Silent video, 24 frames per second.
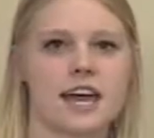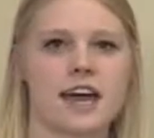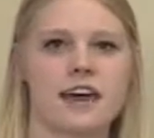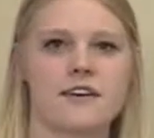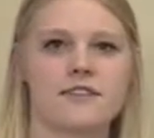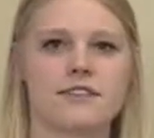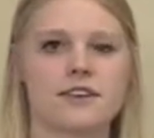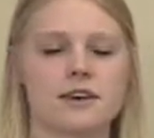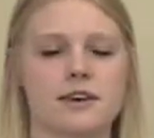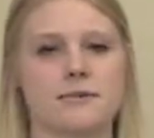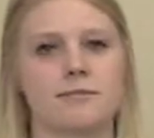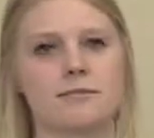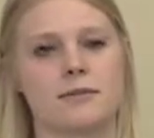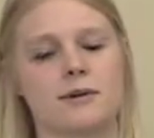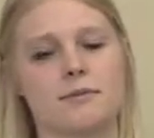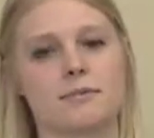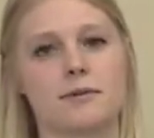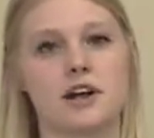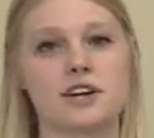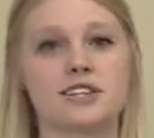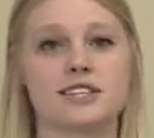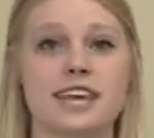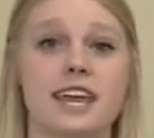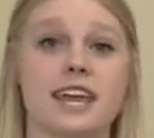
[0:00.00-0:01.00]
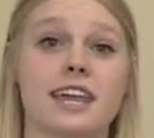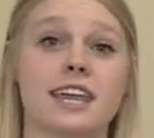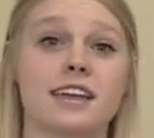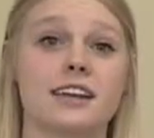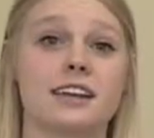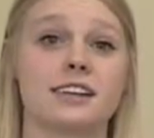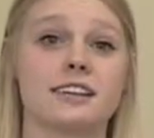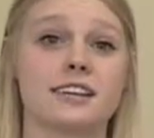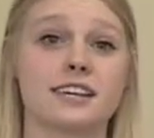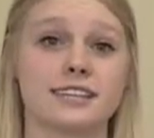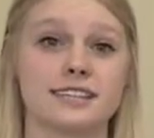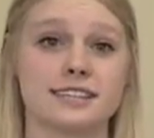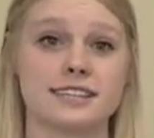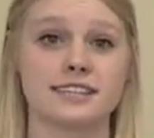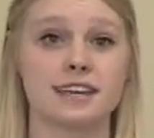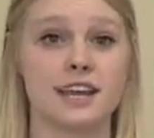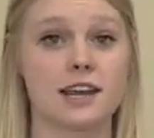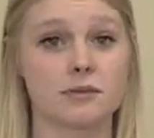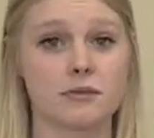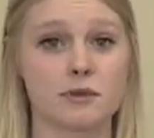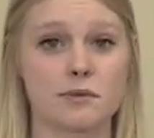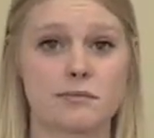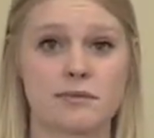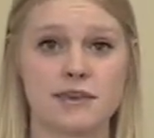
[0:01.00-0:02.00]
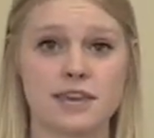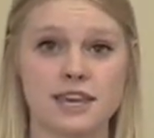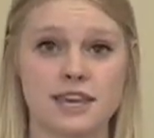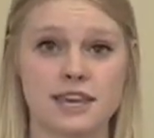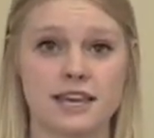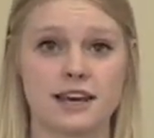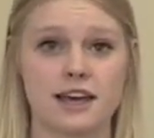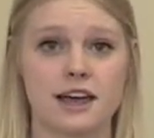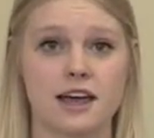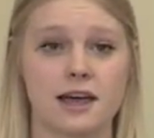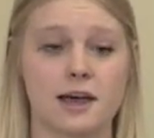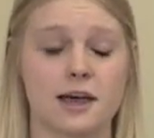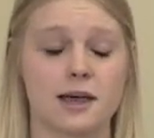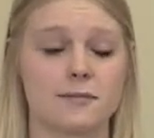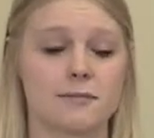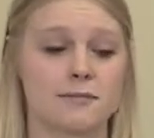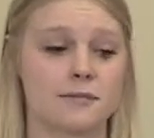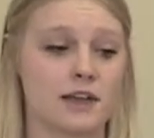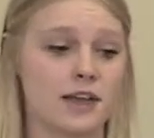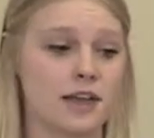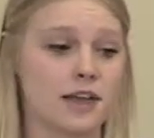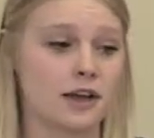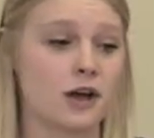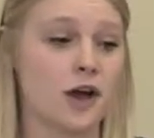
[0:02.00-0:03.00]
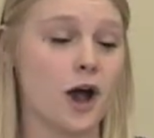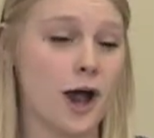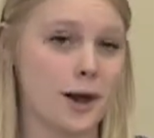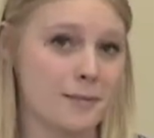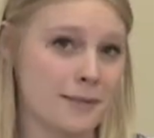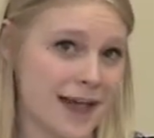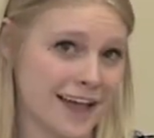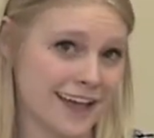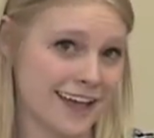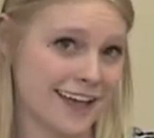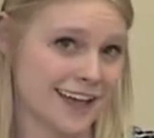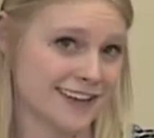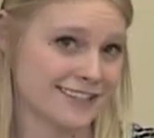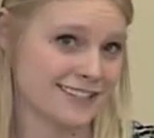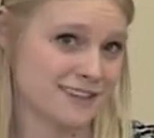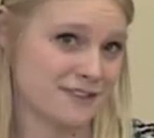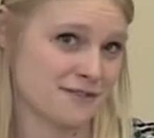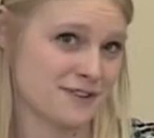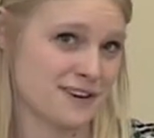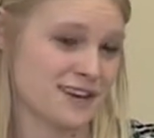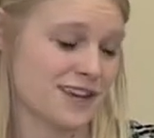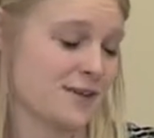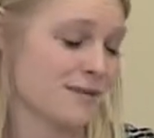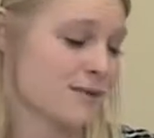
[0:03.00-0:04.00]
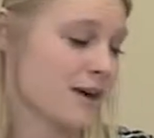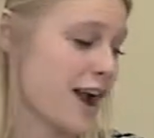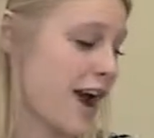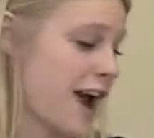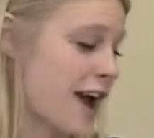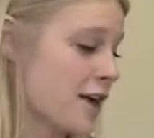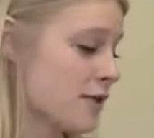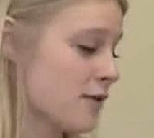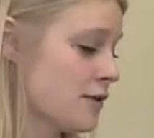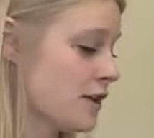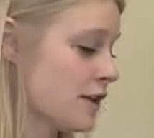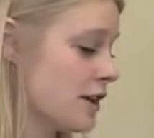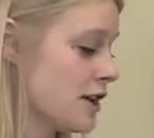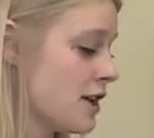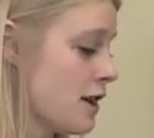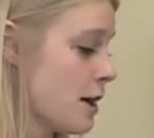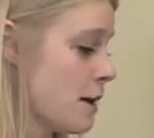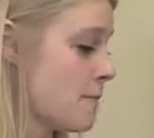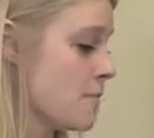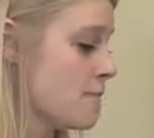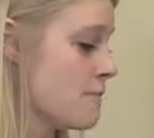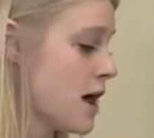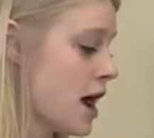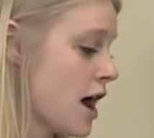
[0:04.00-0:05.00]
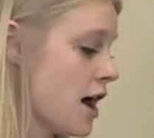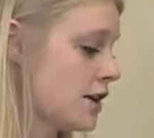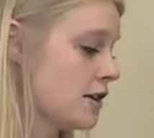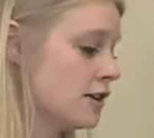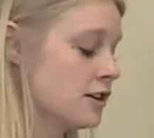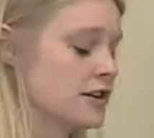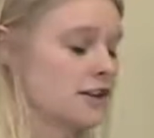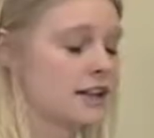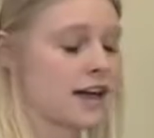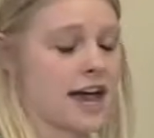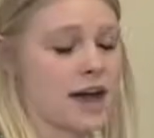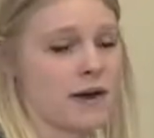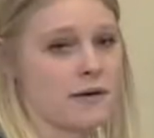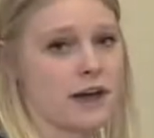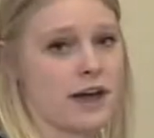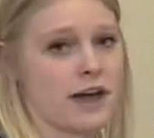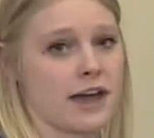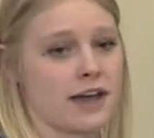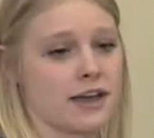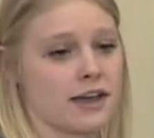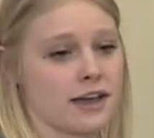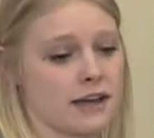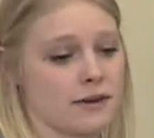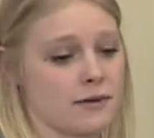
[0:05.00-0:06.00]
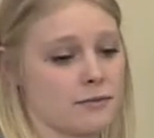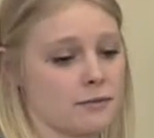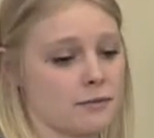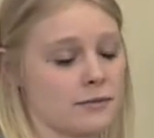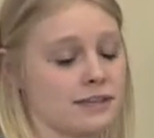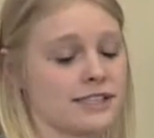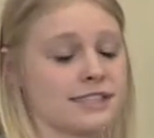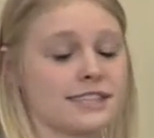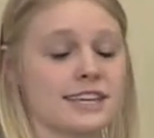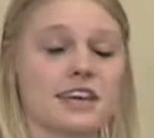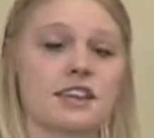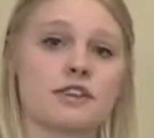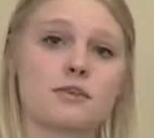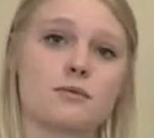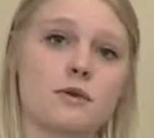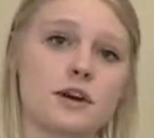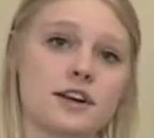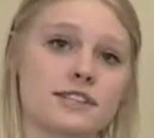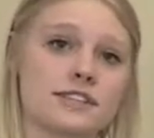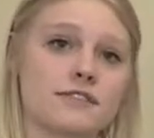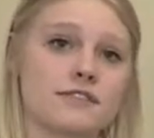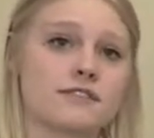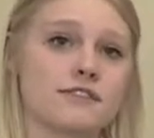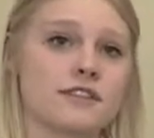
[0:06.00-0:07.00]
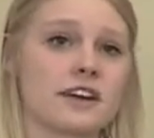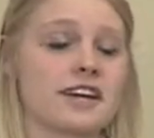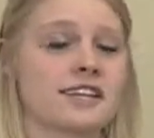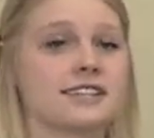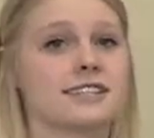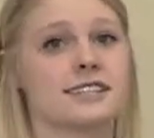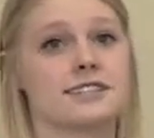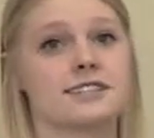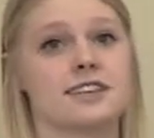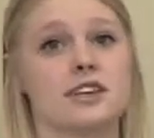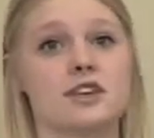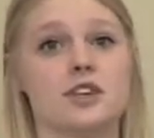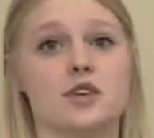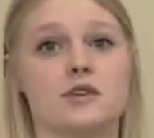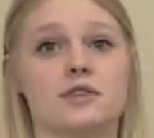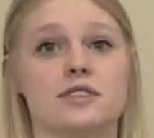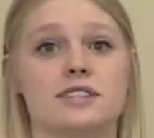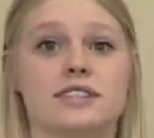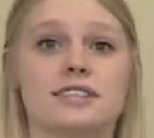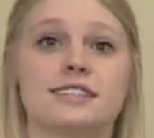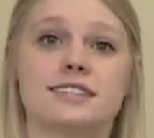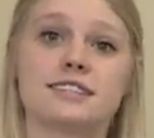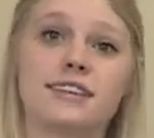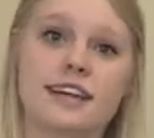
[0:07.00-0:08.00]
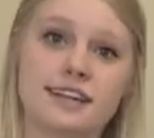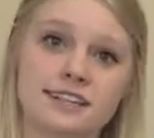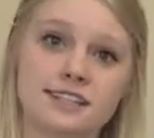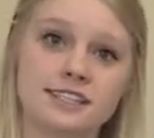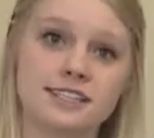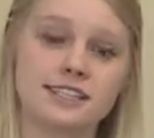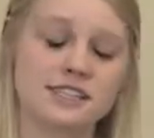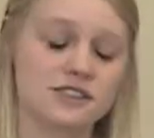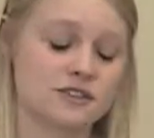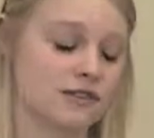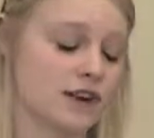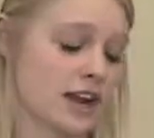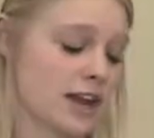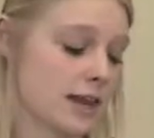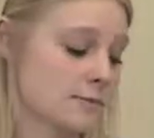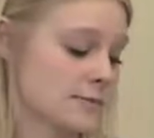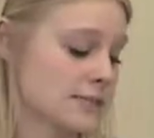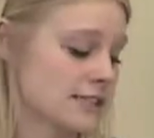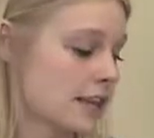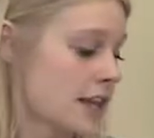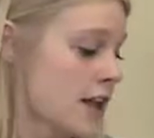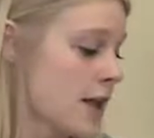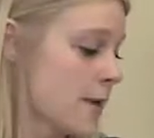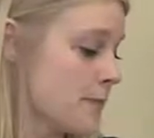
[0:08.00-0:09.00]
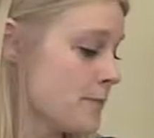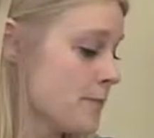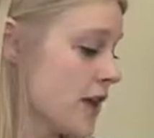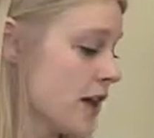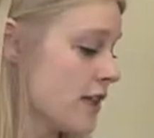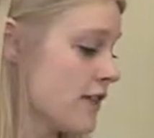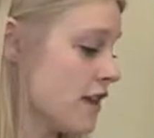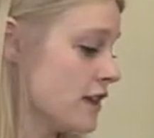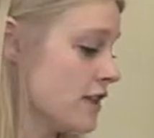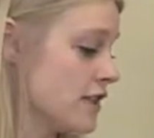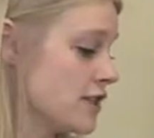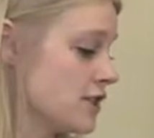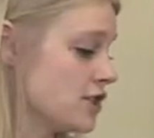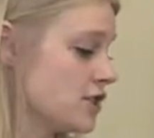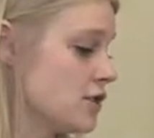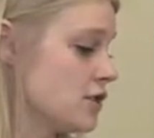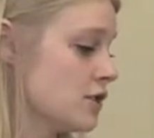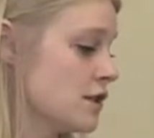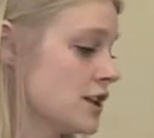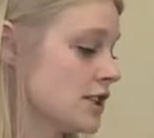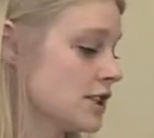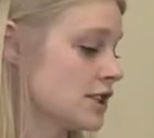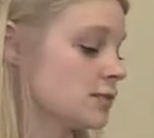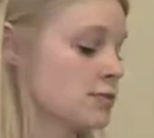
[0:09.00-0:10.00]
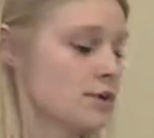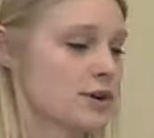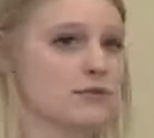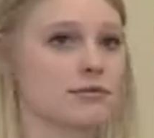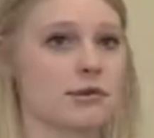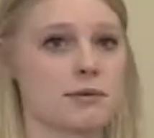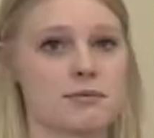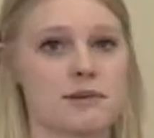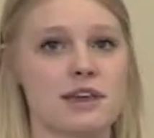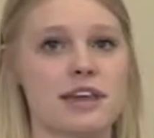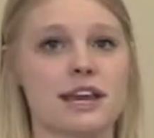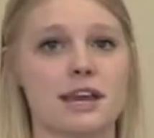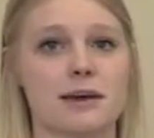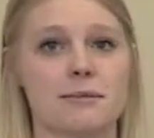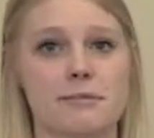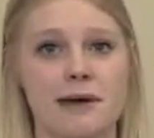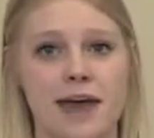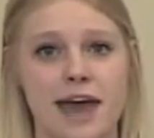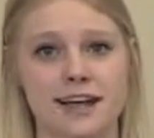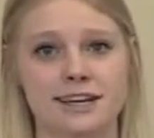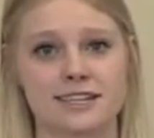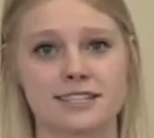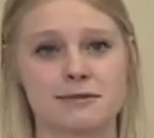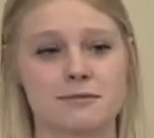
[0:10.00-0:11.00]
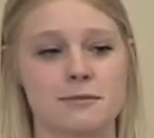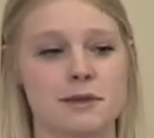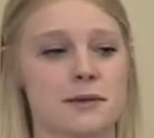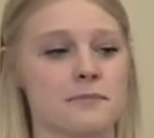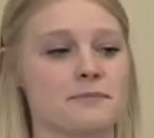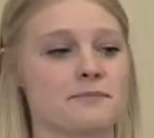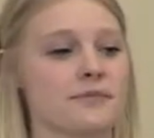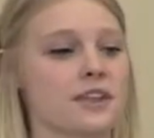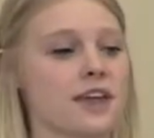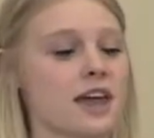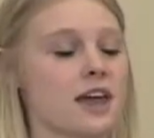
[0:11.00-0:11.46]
have them partake in a listen and repeat callback activity where I would model how I would say the words and phrases and use the sentence frames, and then the students would repeat it back to me.